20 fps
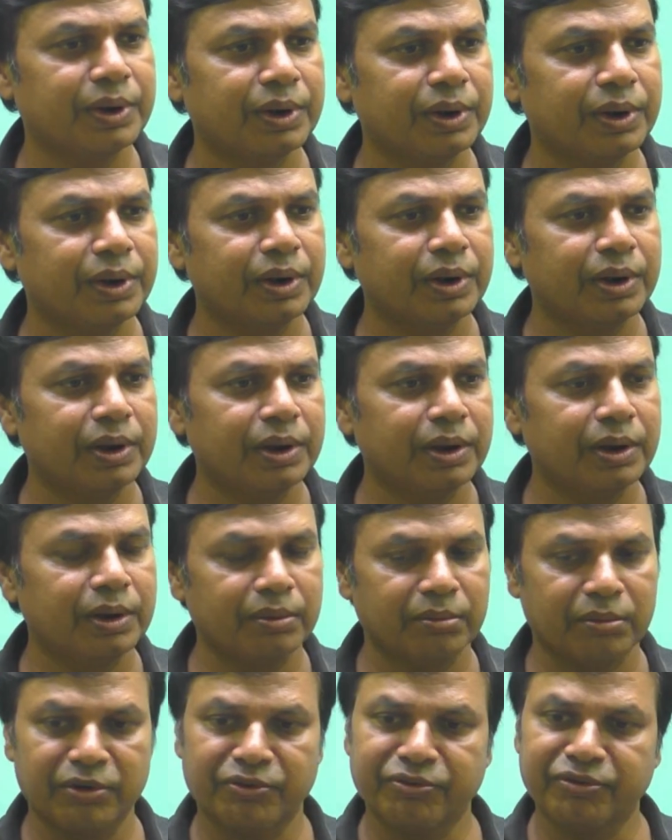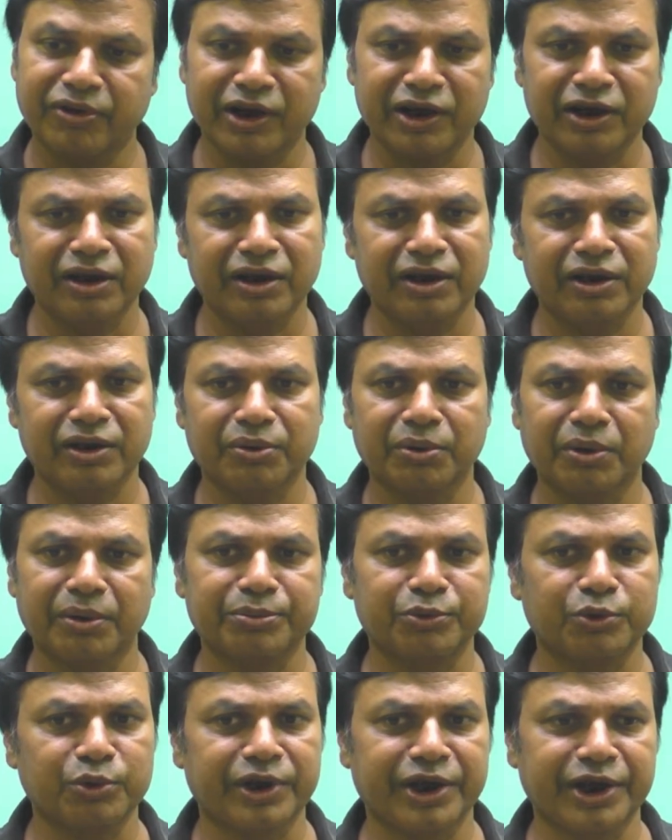But finally you have to
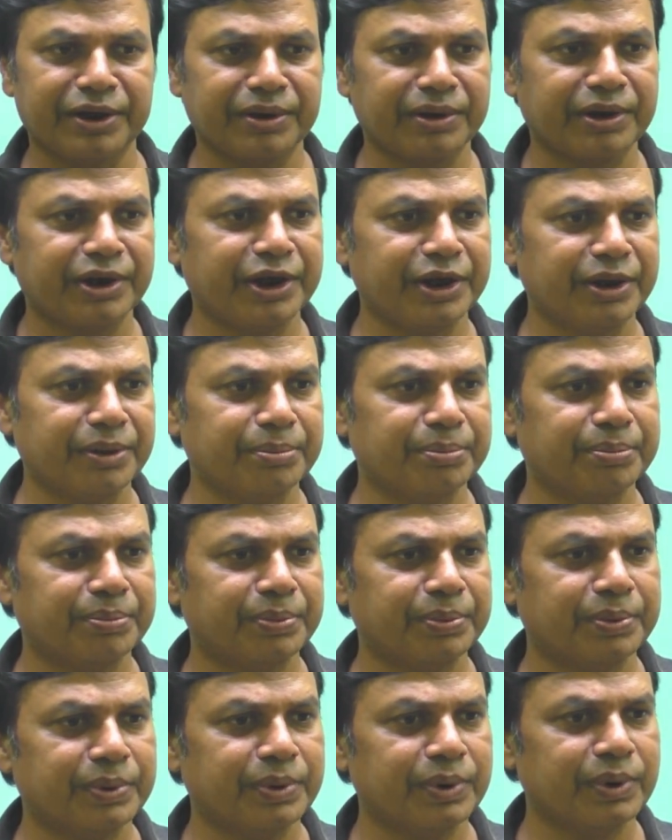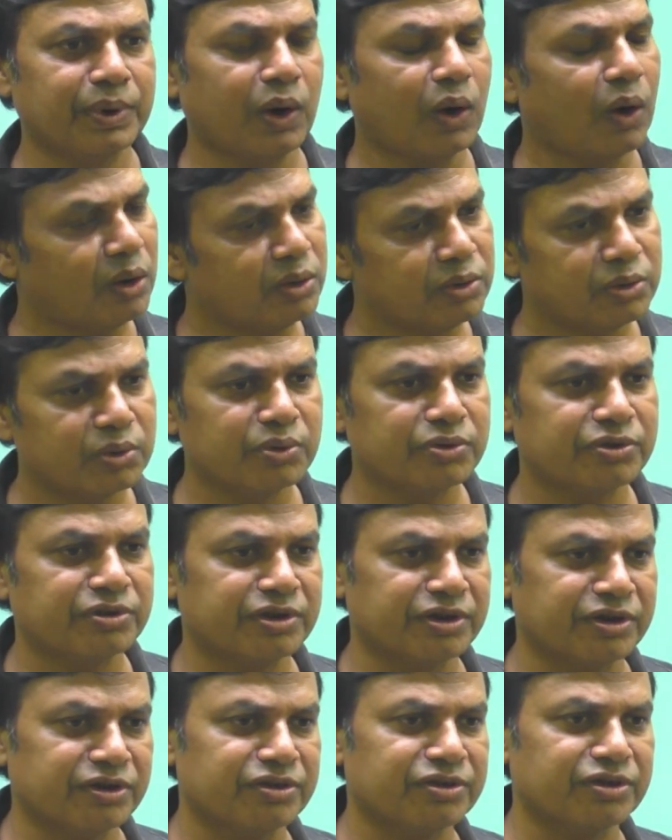keep all those things in your
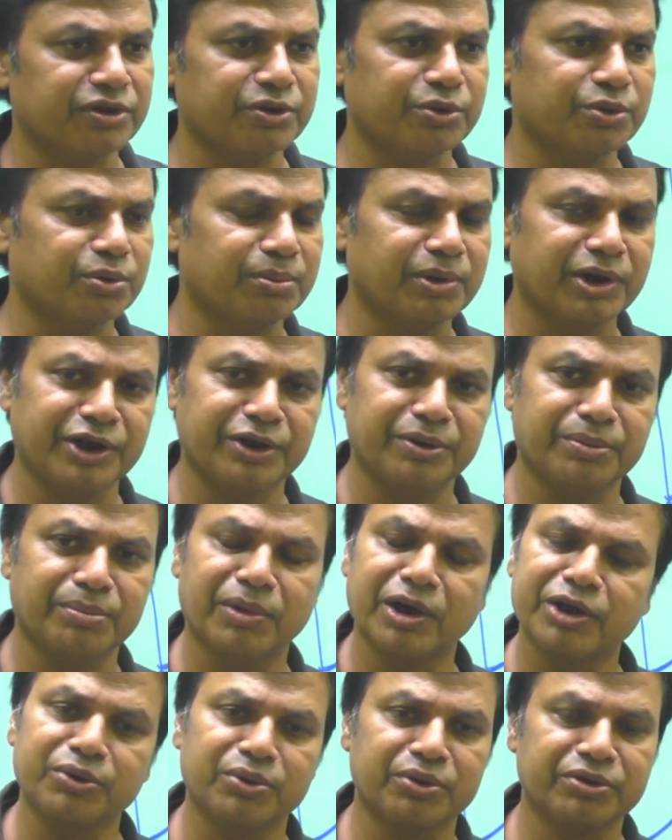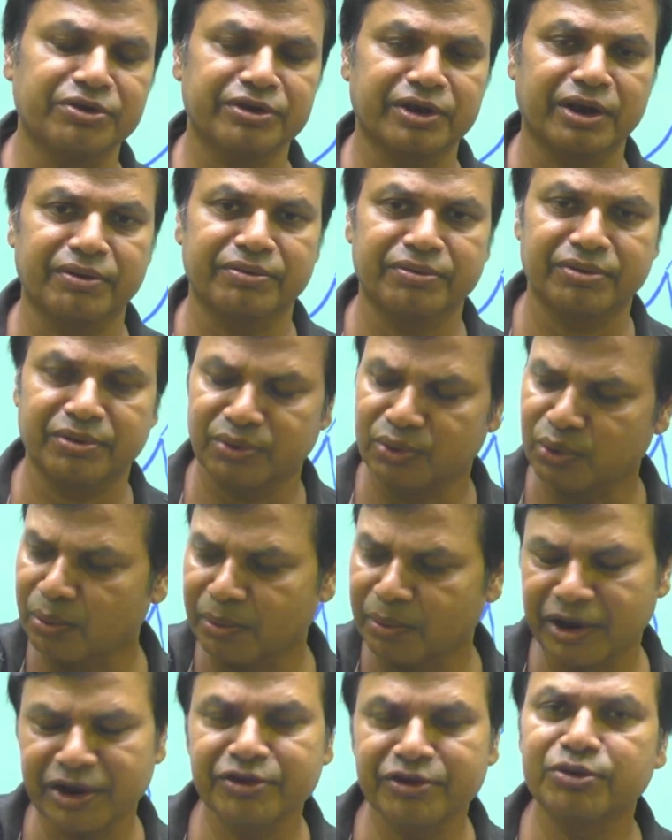mind by yourself. Nobody is
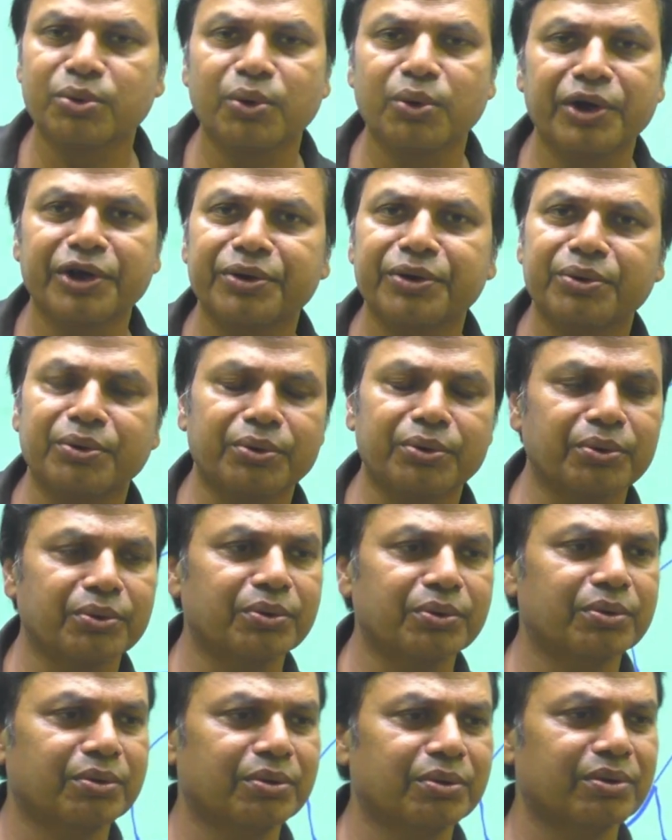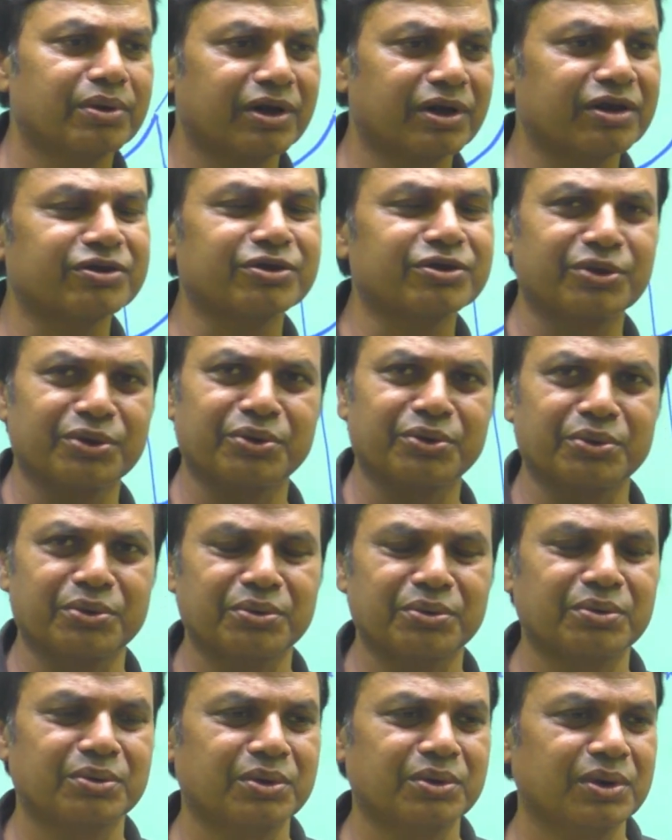going to rescue you.
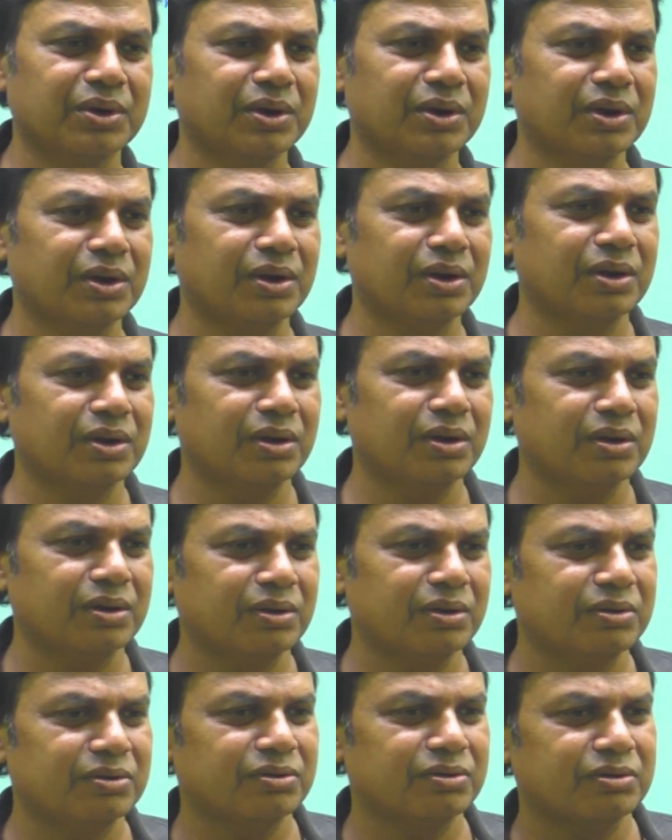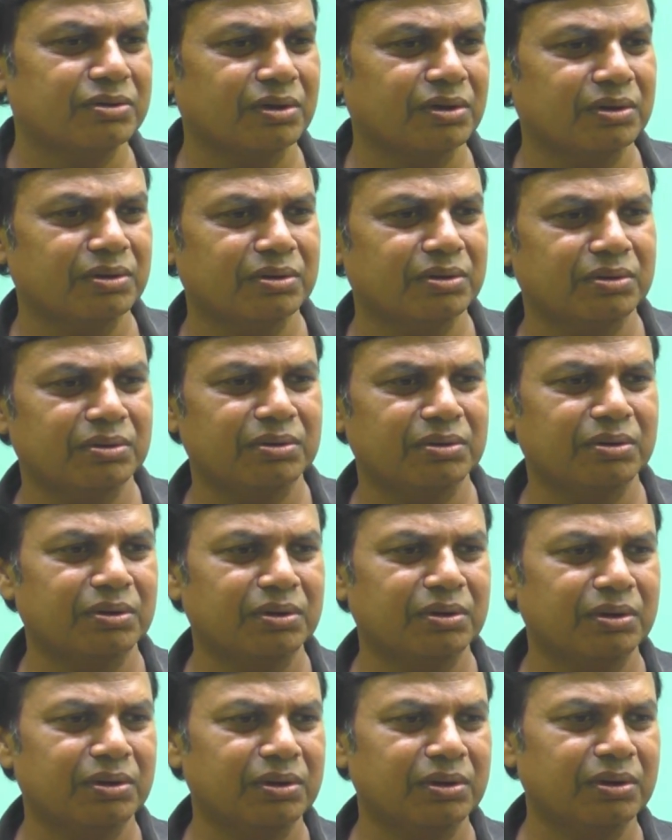So
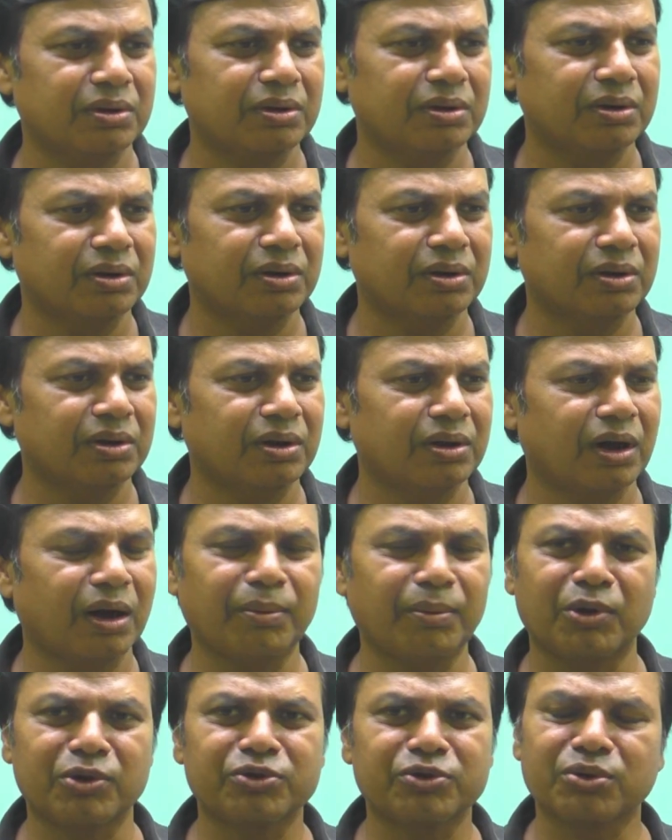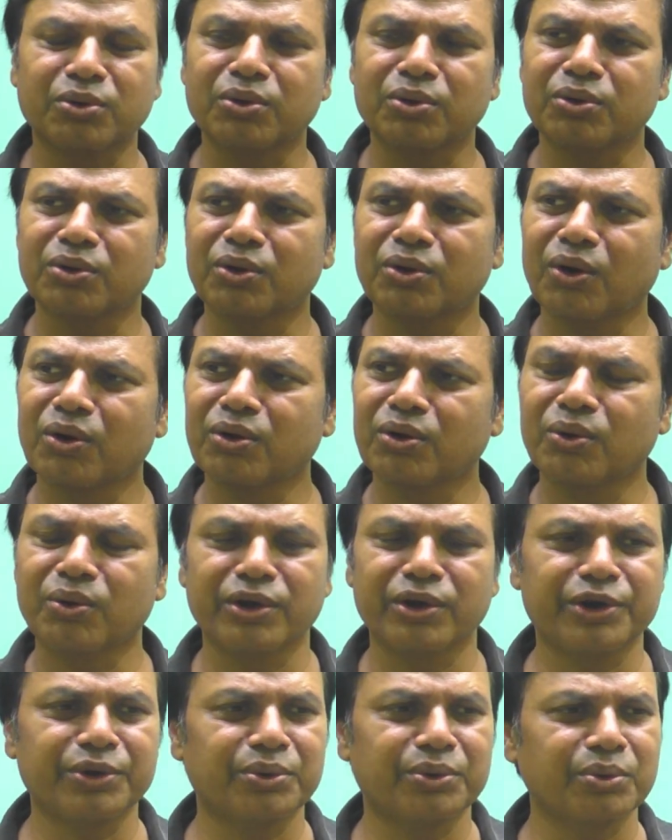I'm also not going to give
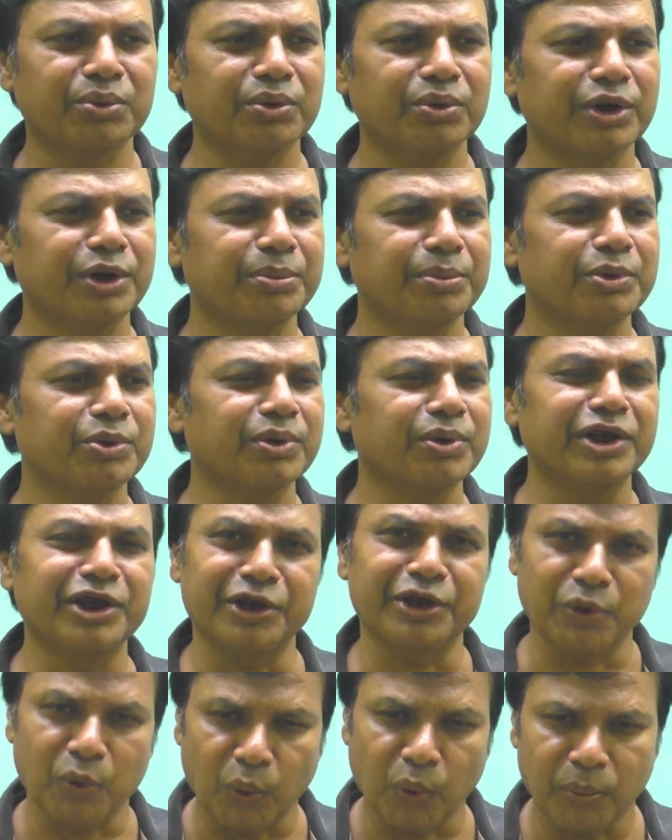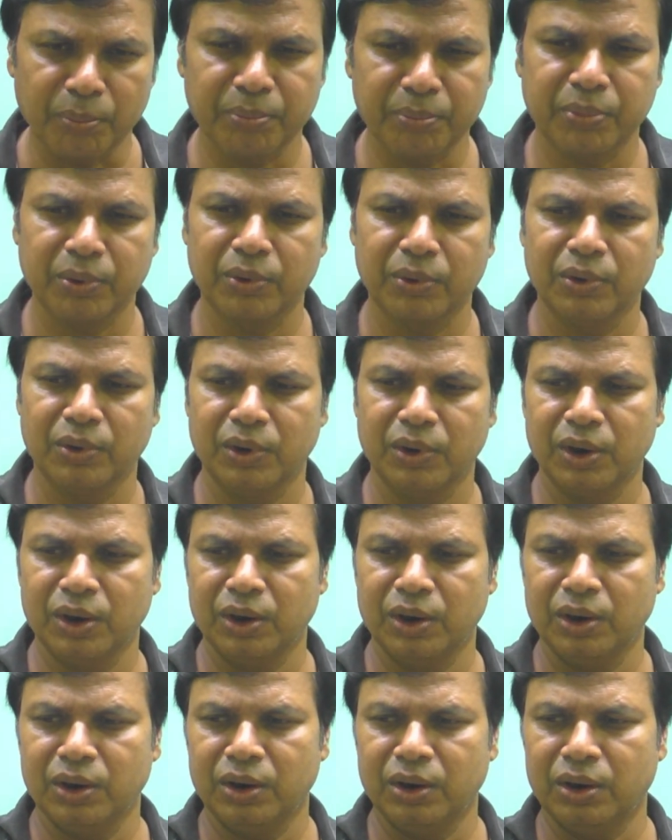you any hope
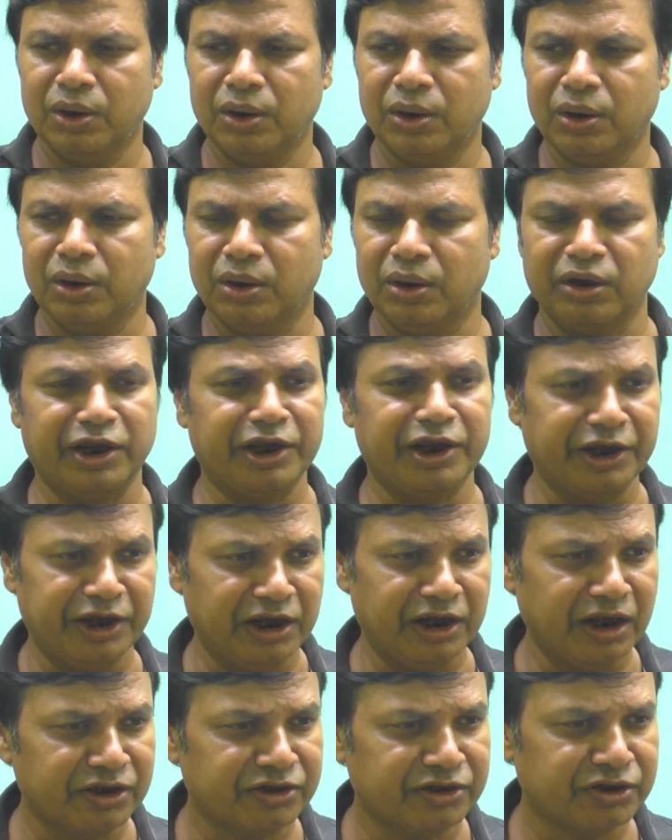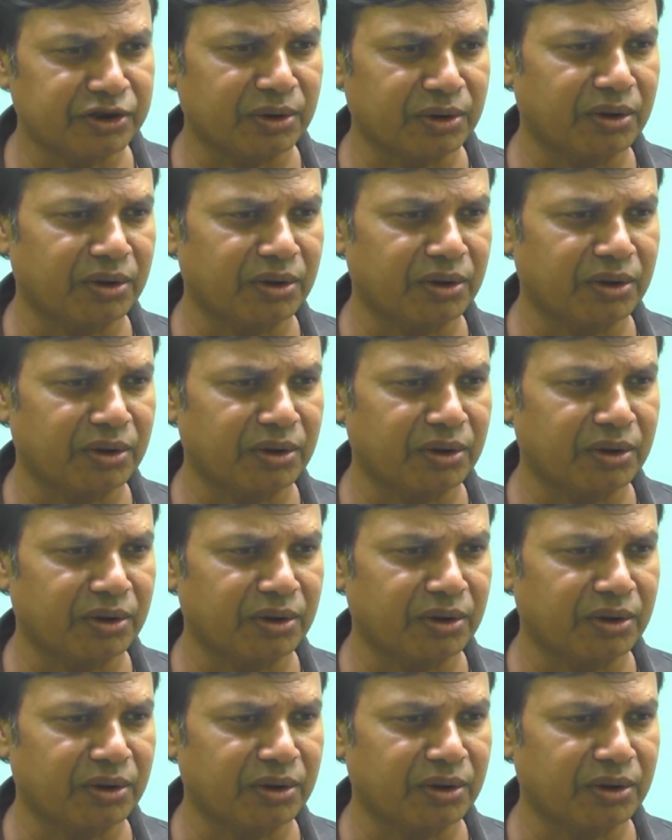or any lecture on it,